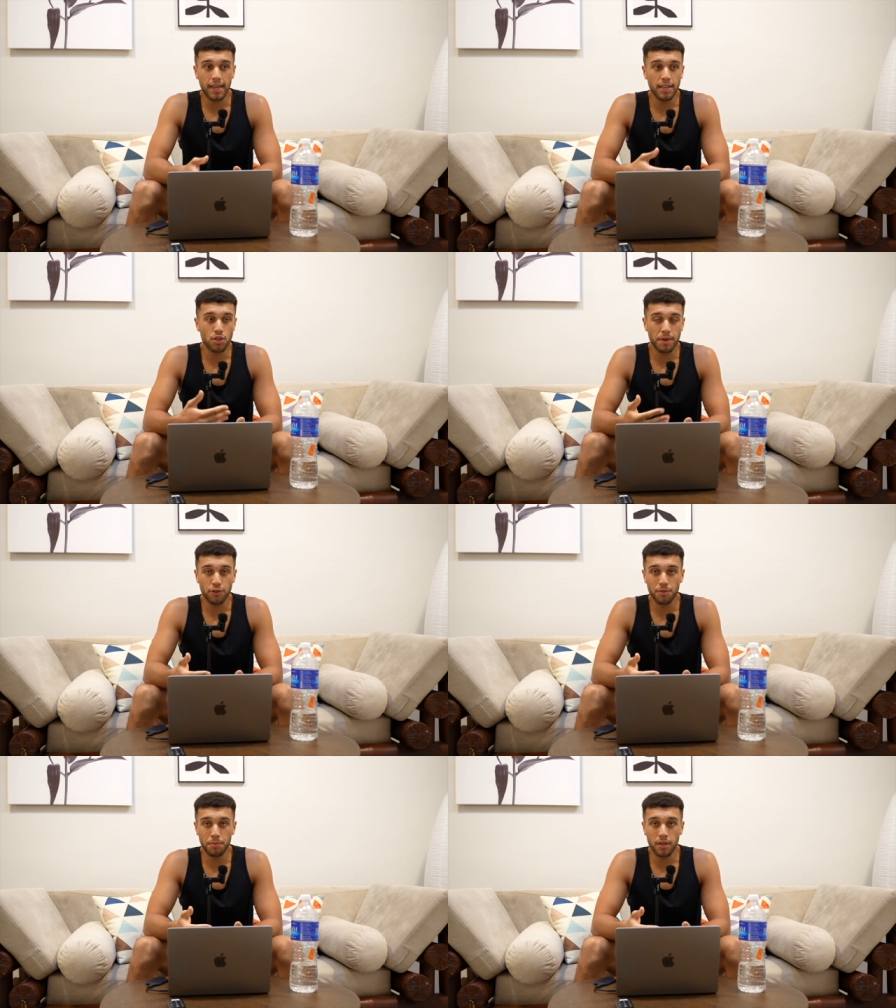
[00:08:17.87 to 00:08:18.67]
get some
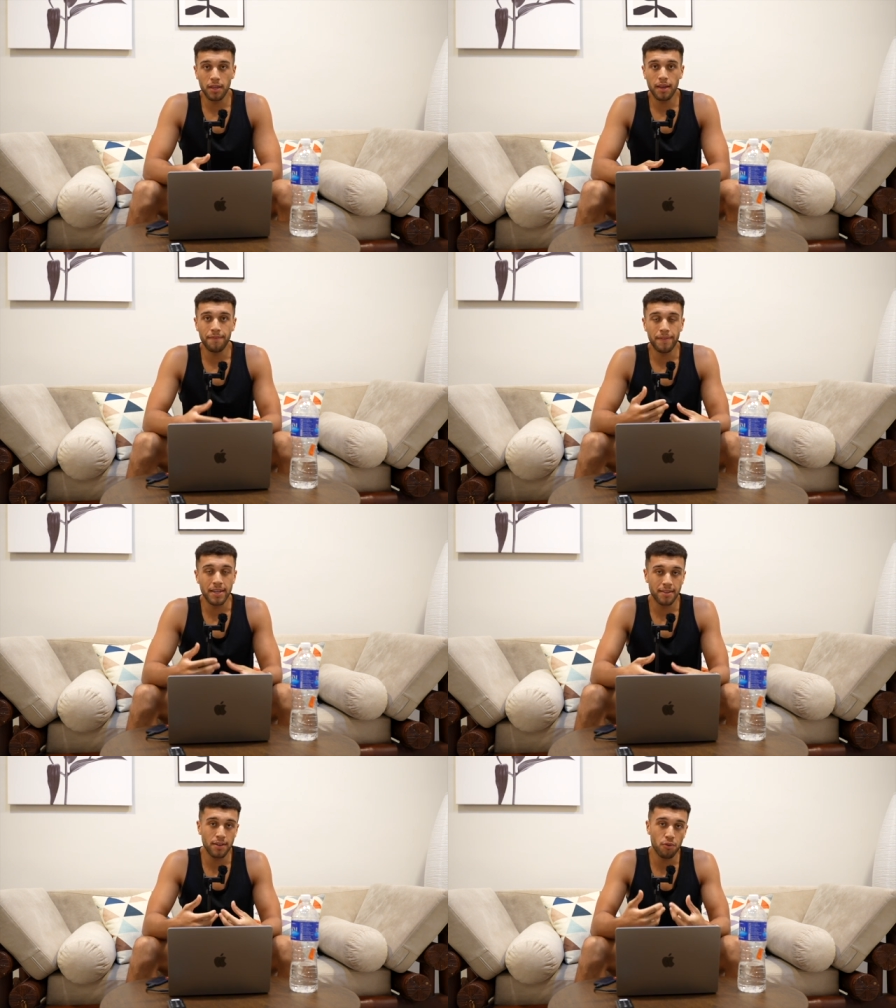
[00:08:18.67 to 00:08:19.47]
extra money,
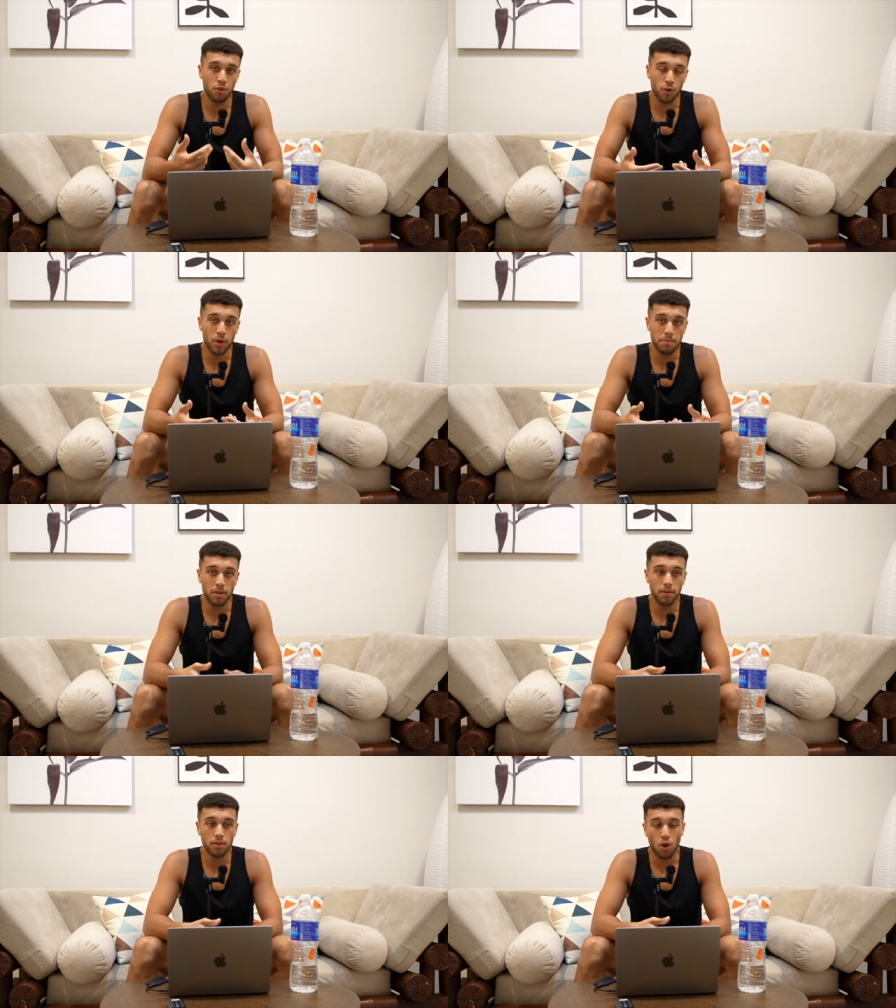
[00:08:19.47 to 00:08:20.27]
invest in your own equipment.